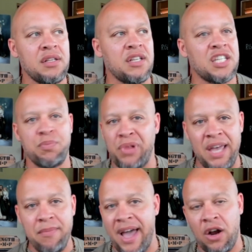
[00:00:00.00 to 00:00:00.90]

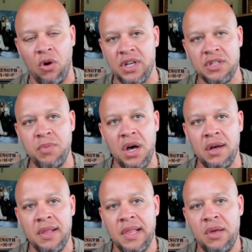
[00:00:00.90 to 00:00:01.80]
displaying my
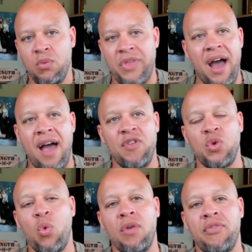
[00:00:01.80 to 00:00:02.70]
charisma without having
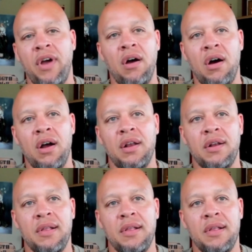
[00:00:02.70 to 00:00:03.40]
to work very hard